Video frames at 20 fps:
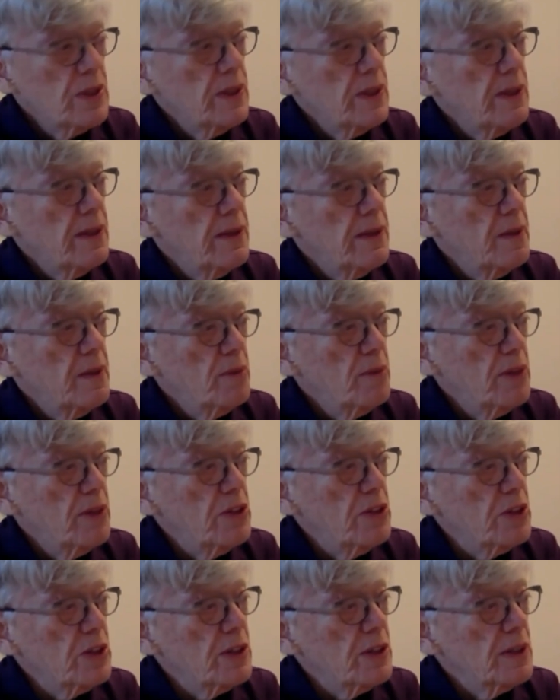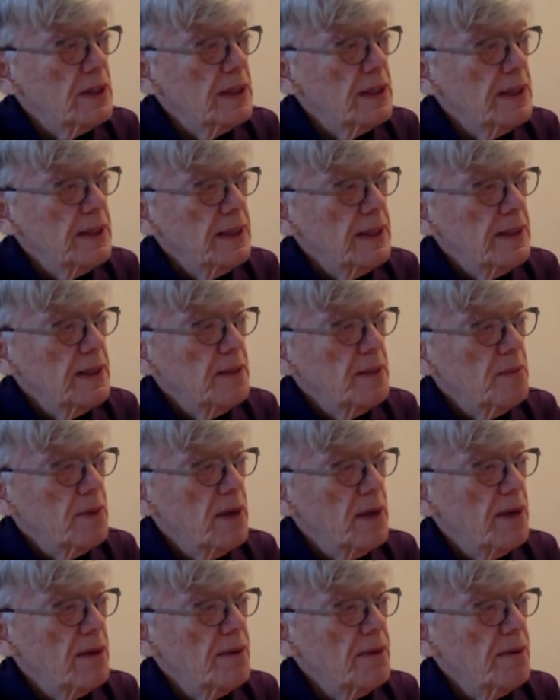on the bridge are
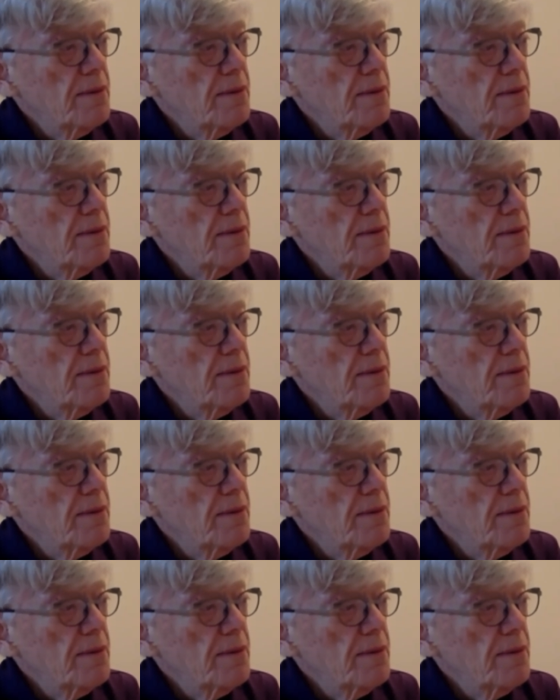brown.